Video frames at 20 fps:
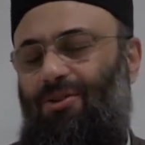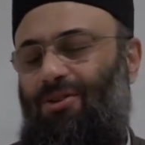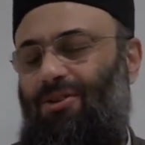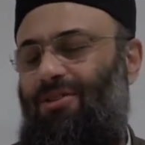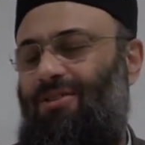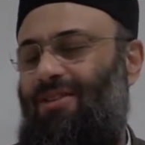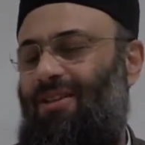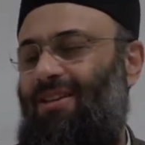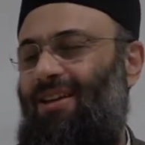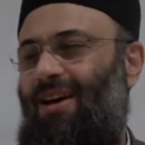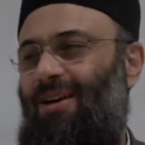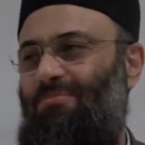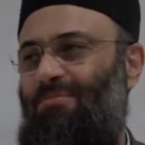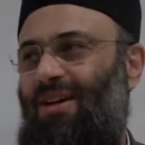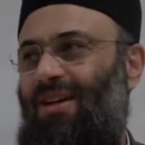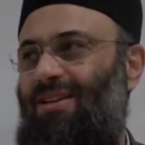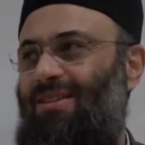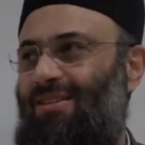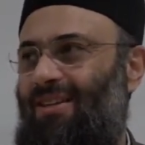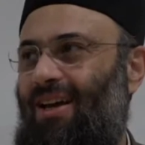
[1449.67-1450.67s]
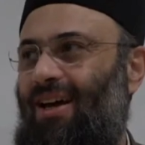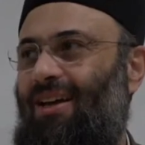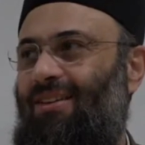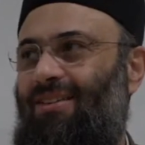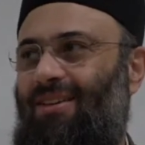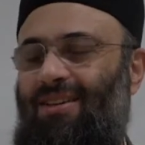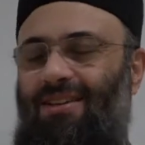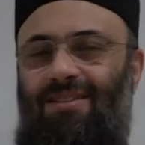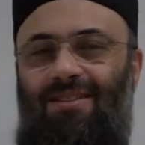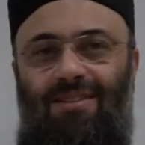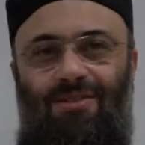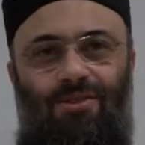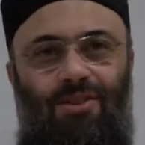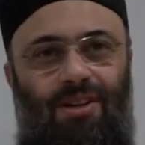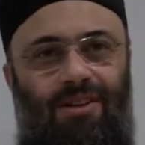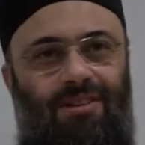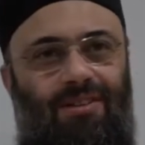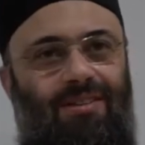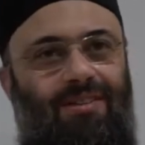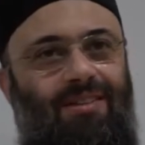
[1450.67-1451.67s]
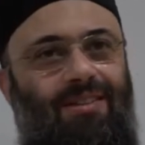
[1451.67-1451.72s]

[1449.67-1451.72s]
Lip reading: shouldn't say the Hanbalis, the Atharis in general.